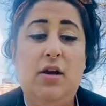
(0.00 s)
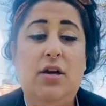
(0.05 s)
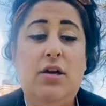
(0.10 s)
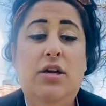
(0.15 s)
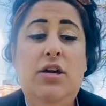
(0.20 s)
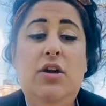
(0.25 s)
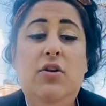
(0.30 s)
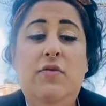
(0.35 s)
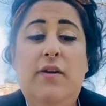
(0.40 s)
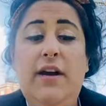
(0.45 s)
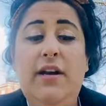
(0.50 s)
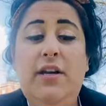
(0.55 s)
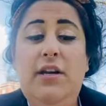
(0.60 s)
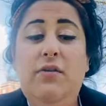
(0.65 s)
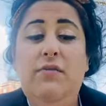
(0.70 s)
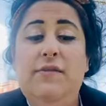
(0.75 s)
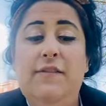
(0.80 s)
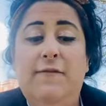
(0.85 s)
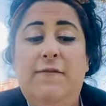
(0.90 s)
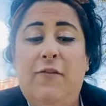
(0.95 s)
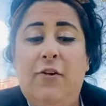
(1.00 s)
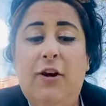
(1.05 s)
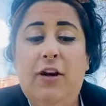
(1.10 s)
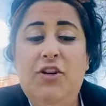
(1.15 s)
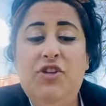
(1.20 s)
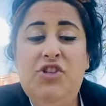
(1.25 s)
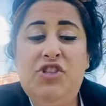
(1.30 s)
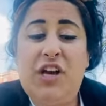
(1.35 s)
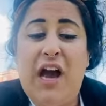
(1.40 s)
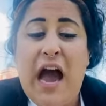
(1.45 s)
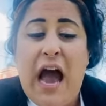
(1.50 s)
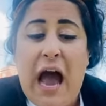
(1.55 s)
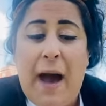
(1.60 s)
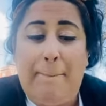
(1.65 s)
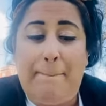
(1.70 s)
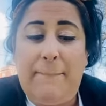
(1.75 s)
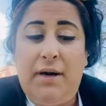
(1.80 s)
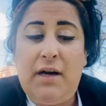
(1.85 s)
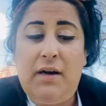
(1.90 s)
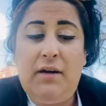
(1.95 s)
You could use it for a
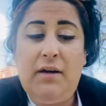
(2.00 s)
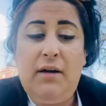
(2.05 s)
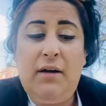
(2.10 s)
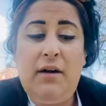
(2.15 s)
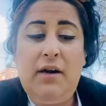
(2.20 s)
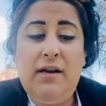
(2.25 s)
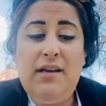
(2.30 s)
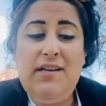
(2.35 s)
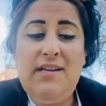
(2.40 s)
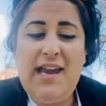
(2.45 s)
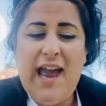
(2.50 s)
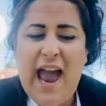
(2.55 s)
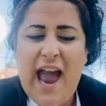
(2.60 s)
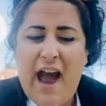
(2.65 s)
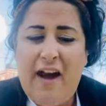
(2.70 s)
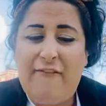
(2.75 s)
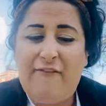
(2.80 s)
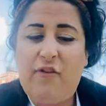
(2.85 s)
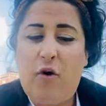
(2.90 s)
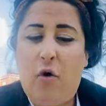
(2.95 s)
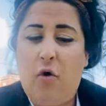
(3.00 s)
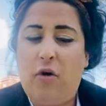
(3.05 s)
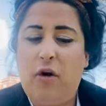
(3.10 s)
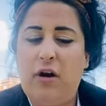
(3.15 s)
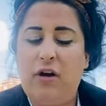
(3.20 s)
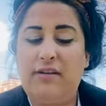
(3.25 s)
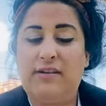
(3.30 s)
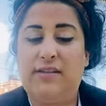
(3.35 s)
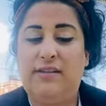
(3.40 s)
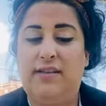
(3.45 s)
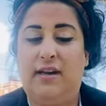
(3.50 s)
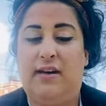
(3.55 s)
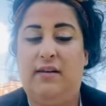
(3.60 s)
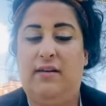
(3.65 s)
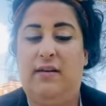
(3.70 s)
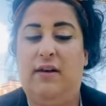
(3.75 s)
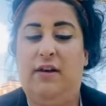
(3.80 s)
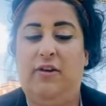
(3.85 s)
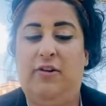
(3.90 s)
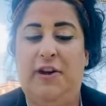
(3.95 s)
shop. Yeah, of course,
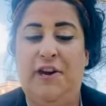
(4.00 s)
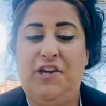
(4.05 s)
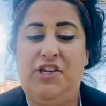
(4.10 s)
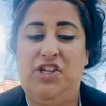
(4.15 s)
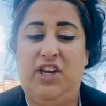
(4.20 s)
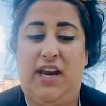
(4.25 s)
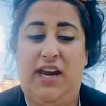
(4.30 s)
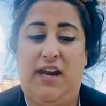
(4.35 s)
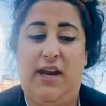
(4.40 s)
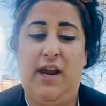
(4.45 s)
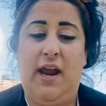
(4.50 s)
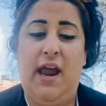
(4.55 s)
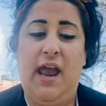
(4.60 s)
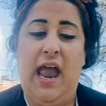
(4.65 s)
agreed Jane.